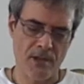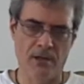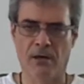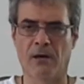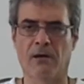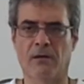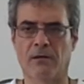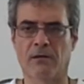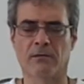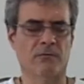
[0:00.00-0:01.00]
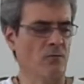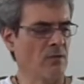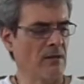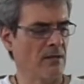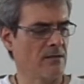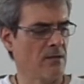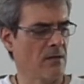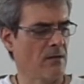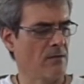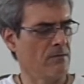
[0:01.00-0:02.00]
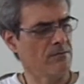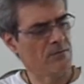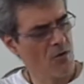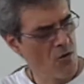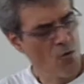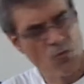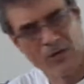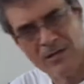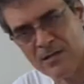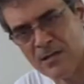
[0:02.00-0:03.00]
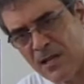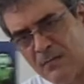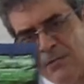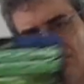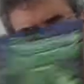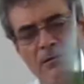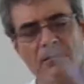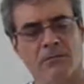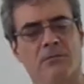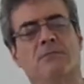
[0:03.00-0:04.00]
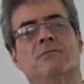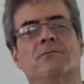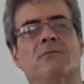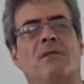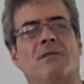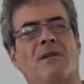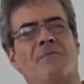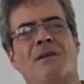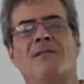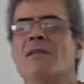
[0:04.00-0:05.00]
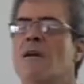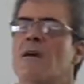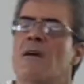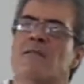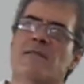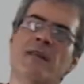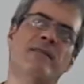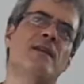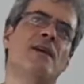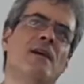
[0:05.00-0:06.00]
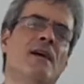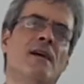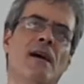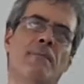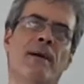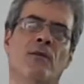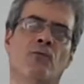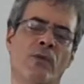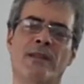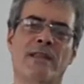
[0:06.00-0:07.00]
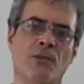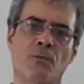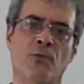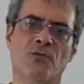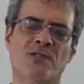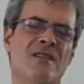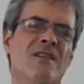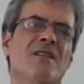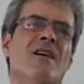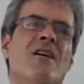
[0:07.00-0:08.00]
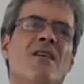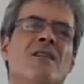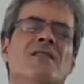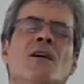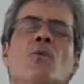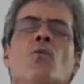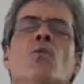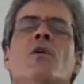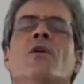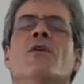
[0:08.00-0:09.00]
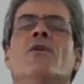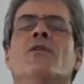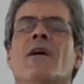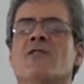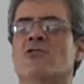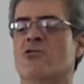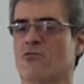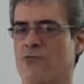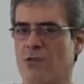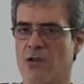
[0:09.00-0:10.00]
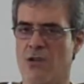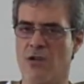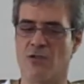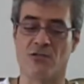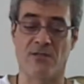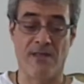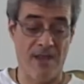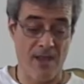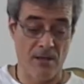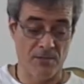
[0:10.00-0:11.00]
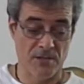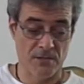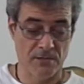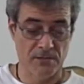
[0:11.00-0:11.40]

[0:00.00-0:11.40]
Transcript: Uh, what, uh, what his name. Uh, I mean, the thing about Green Lantern books are the weird and strange names.